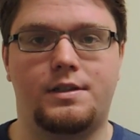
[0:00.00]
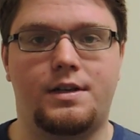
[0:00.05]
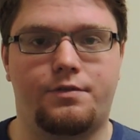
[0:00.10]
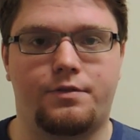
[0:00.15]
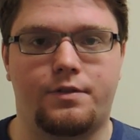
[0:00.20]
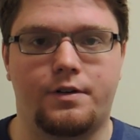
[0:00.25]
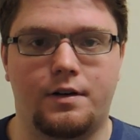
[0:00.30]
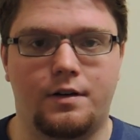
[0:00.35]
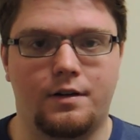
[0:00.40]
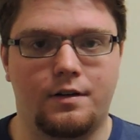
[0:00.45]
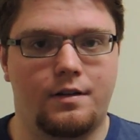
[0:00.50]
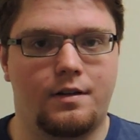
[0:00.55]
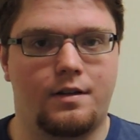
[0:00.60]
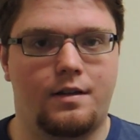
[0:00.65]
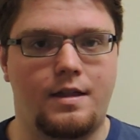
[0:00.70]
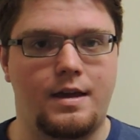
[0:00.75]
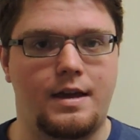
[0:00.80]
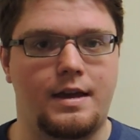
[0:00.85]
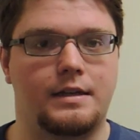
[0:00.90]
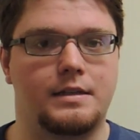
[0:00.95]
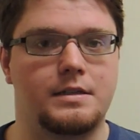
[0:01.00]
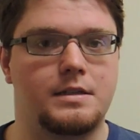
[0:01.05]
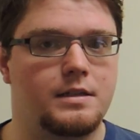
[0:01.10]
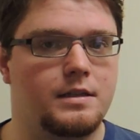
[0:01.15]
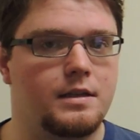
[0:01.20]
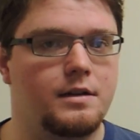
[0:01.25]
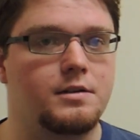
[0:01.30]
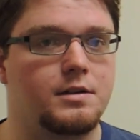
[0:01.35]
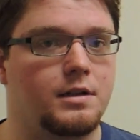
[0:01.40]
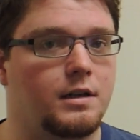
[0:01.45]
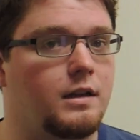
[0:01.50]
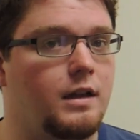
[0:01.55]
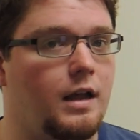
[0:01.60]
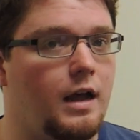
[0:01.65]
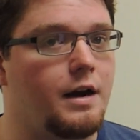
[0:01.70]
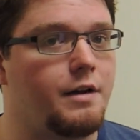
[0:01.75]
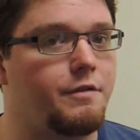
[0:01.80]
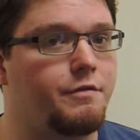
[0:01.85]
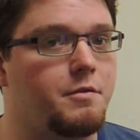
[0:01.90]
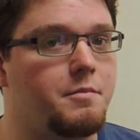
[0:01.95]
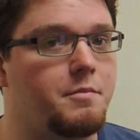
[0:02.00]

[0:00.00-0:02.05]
different things. There's a lot of